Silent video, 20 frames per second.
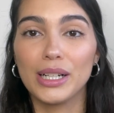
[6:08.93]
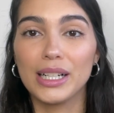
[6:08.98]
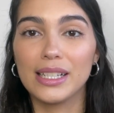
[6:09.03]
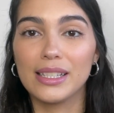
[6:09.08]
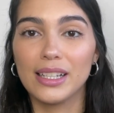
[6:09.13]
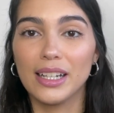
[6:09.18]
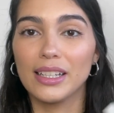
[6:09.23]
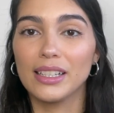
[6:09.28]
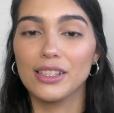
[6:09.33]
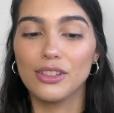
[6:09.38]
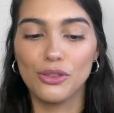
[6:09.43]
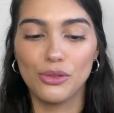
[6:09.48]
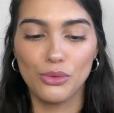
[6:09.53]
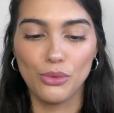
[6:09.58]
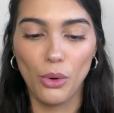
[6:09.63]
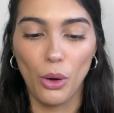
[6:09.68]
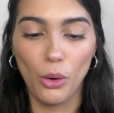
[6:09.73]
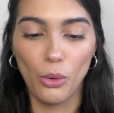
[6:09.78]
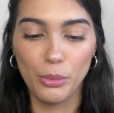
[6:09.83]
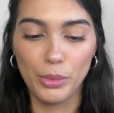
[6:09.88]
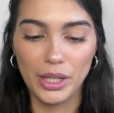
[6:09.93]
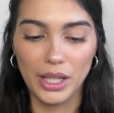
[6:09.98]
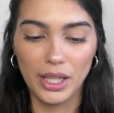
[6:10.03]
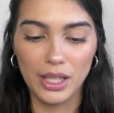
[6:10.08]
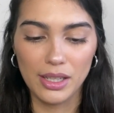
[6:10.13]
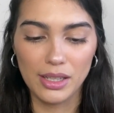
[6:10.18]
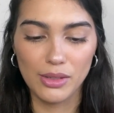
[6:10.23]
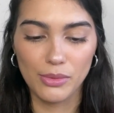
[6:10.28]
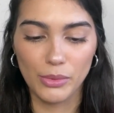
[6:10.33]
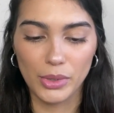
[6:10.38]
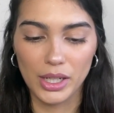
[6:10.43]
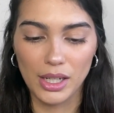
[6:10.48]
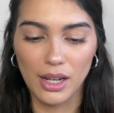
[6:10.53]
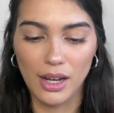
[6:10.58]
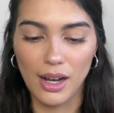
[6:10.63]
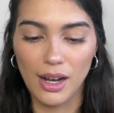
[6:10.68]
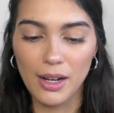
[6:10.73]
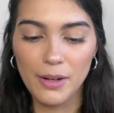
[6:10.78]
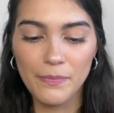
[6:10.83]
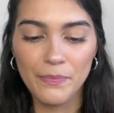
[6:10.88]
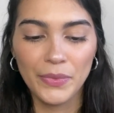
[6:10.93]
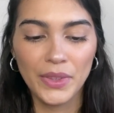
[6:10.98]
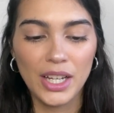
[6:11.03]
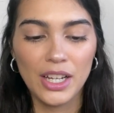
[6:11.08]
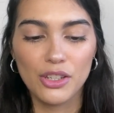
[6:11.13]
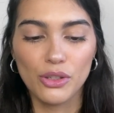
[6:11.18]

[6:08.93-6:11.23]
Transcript: excited to open this one up.